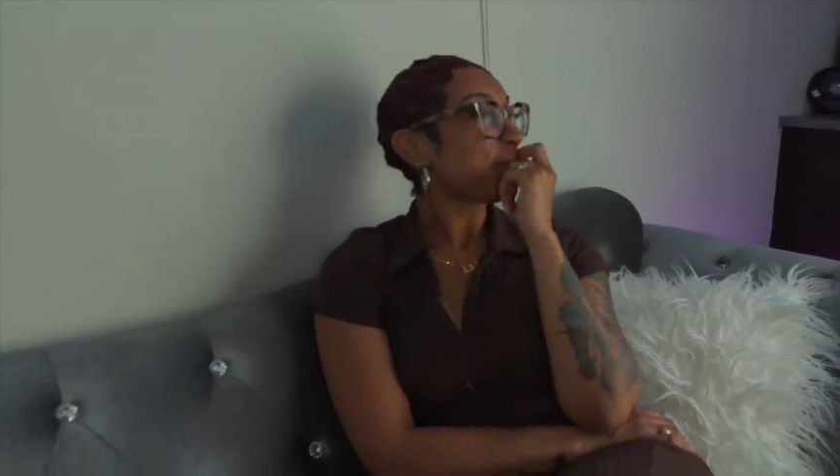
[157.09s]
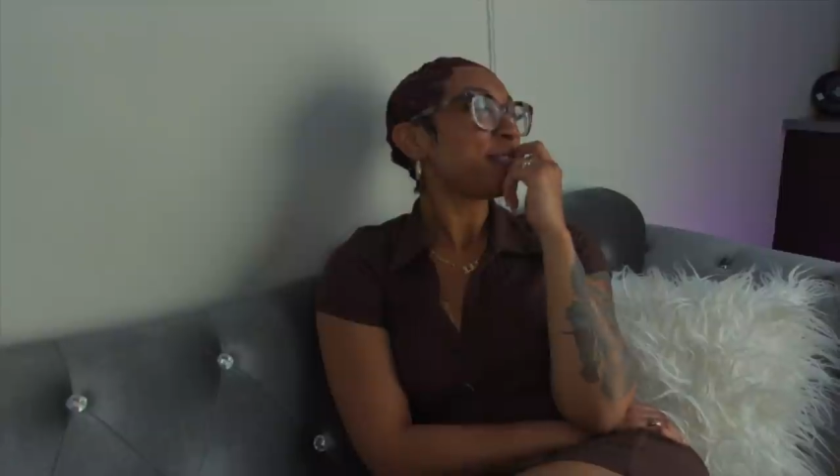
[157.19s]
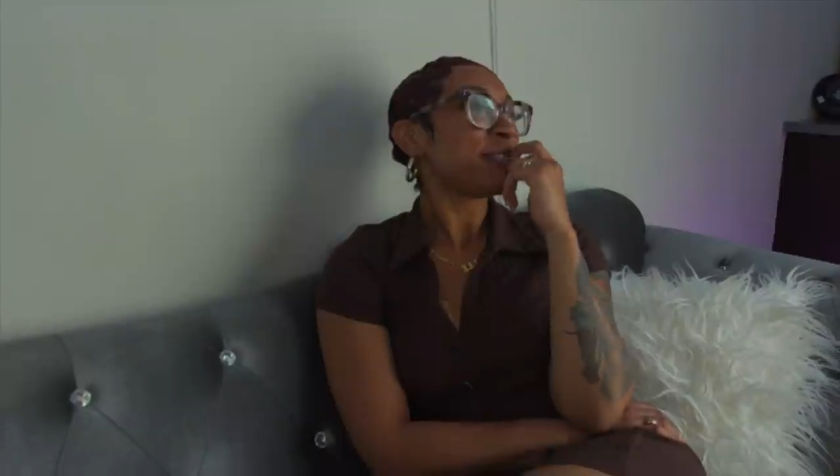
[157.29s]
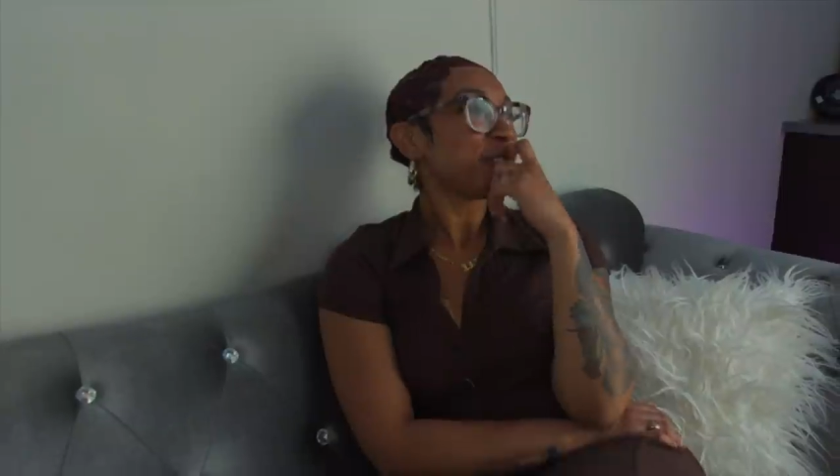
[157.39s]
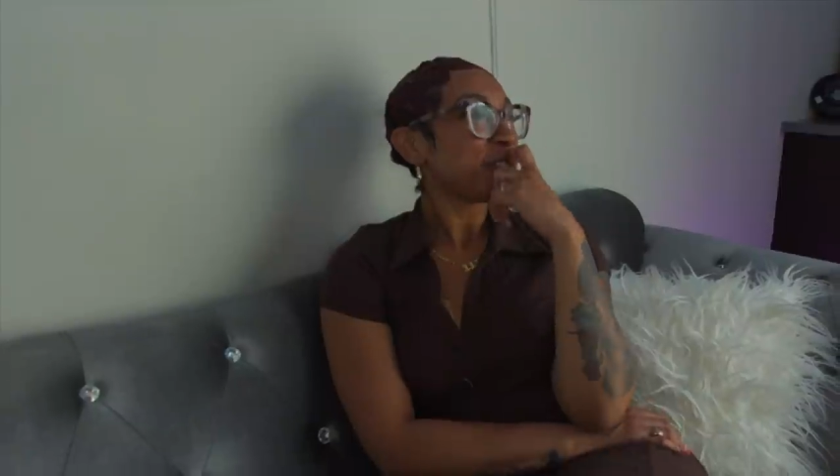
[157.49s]

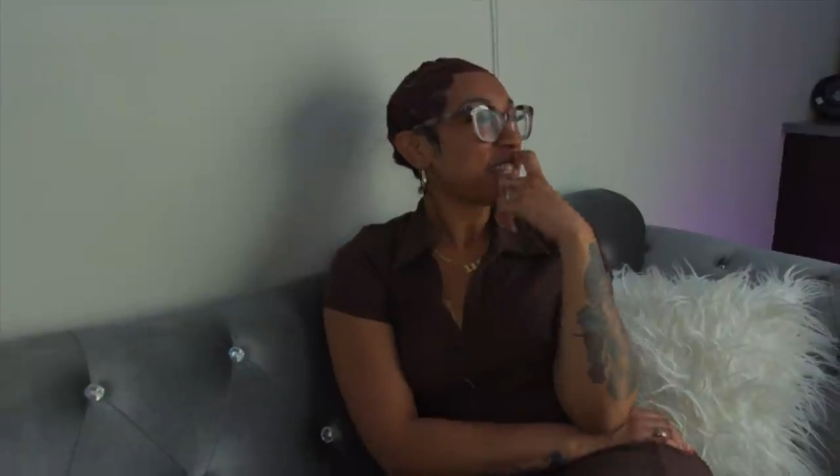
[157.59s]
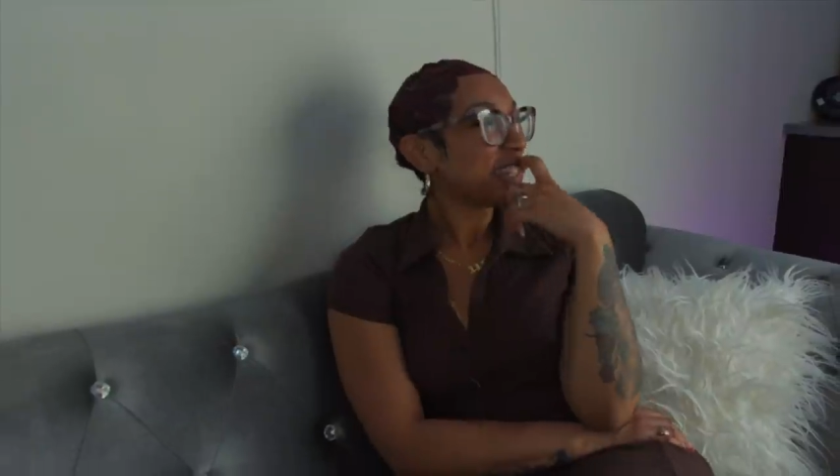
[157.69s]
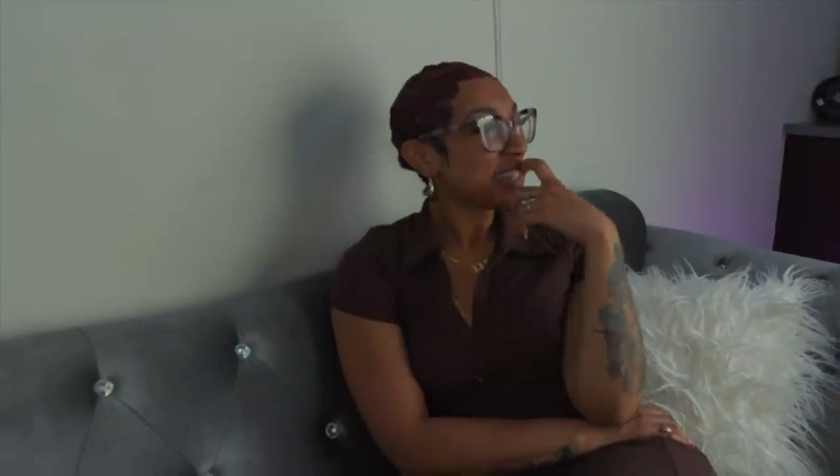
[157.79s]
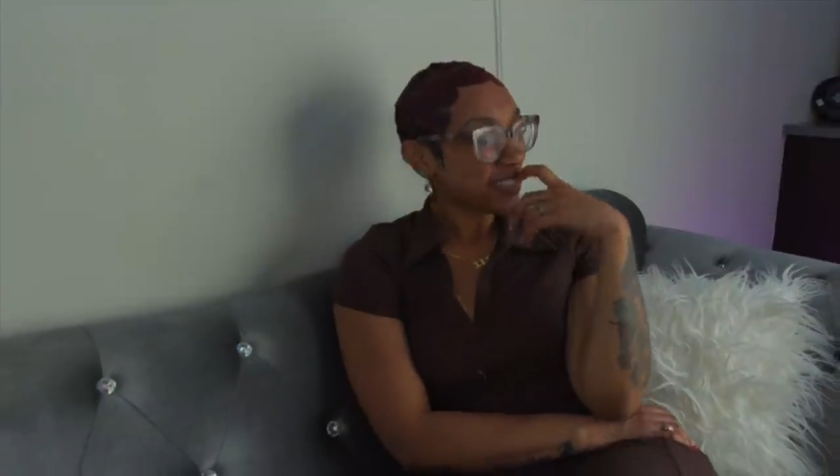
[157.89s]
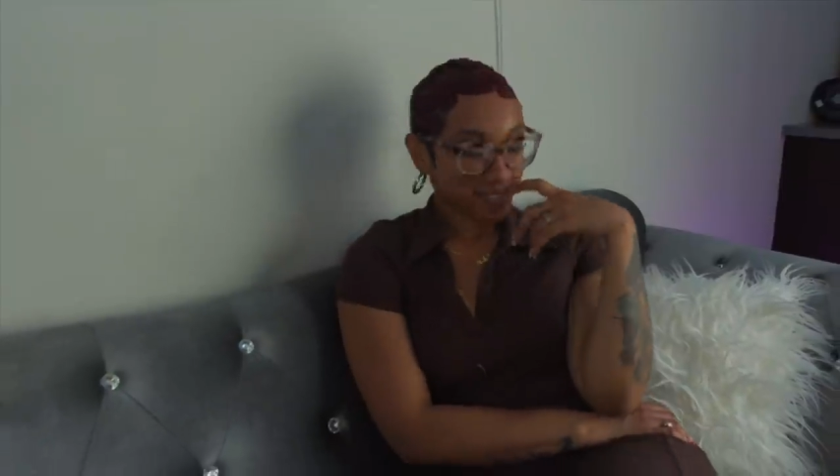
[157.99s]
up for
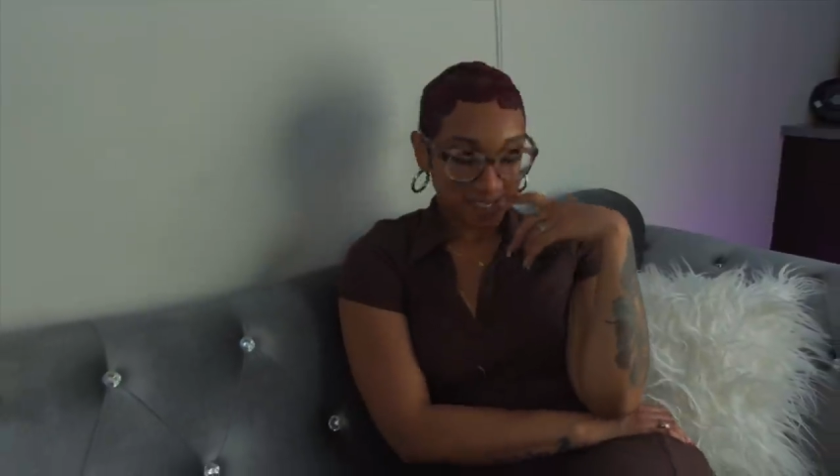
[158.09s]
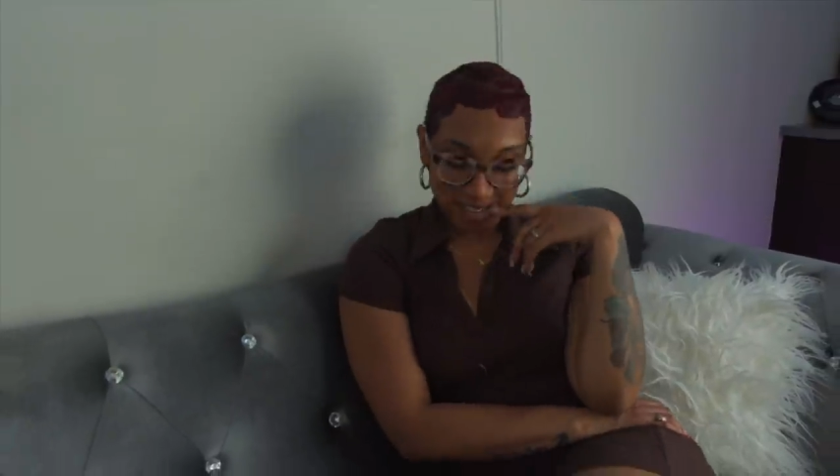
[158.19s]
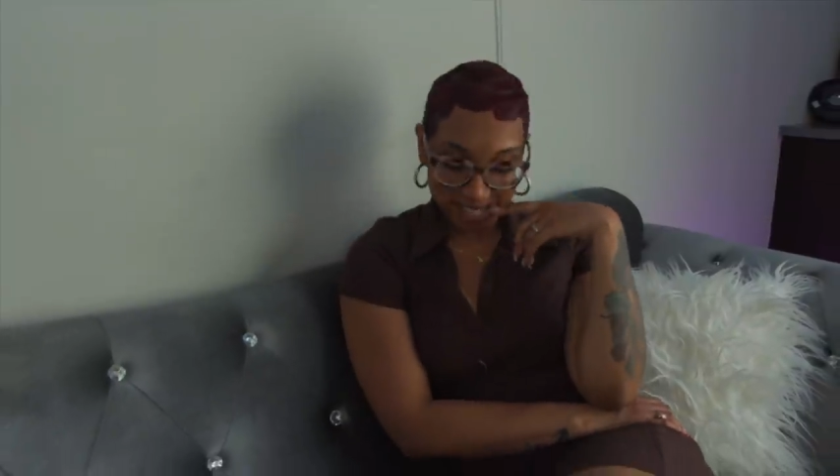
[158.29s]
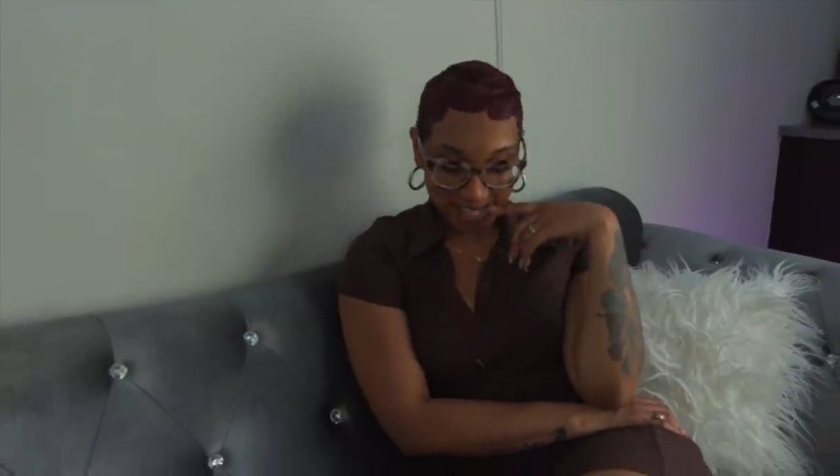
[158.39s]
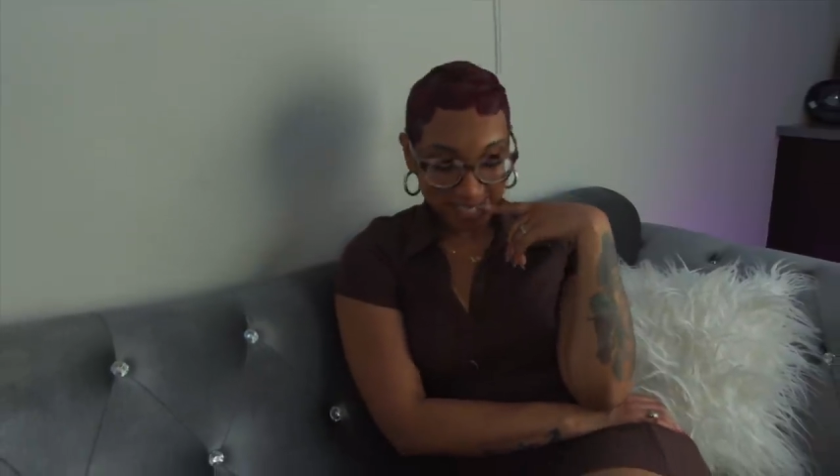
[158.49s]
me.
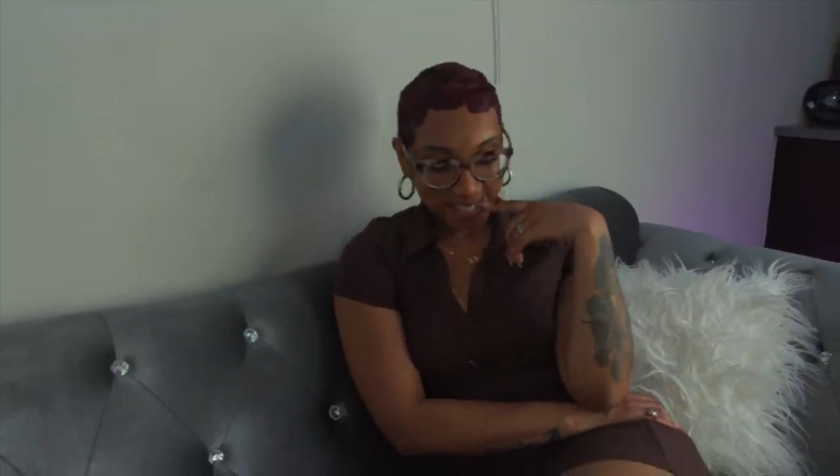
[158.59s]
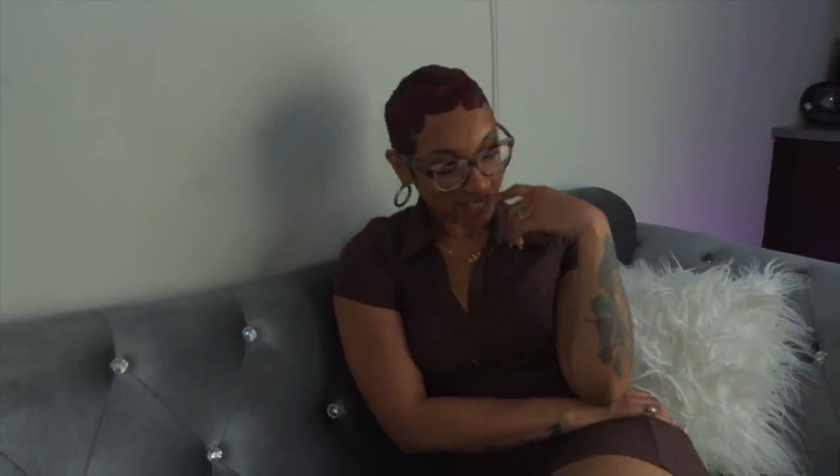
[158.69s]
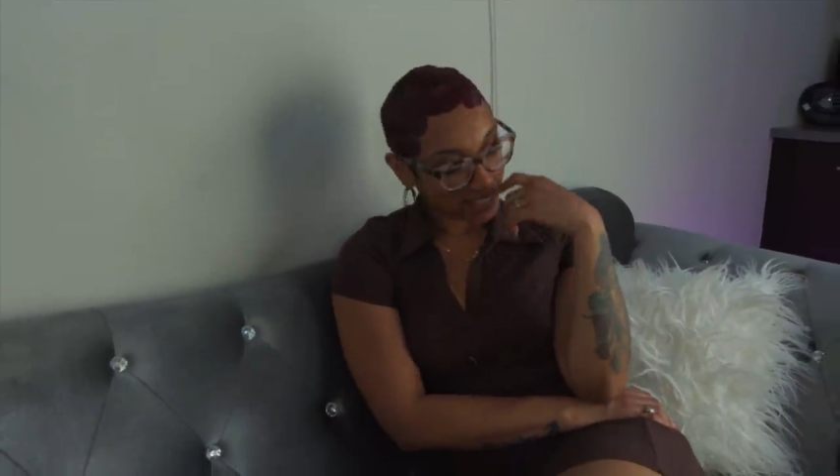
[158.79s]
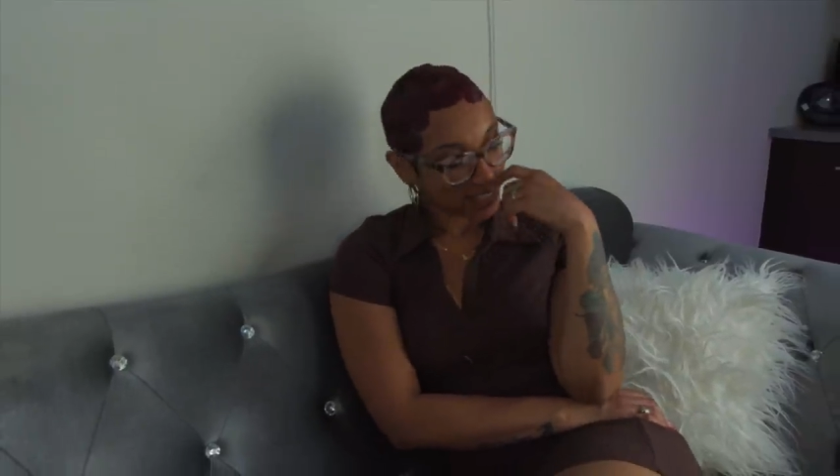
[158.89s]
Okay.